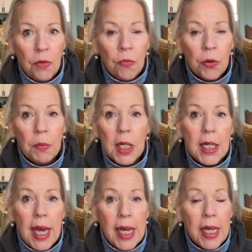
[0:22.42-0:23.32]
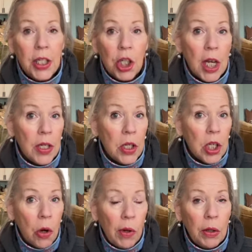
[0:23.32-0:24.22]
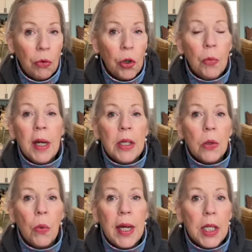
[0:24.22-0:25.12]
from Today in Jen's Sewing Room as a way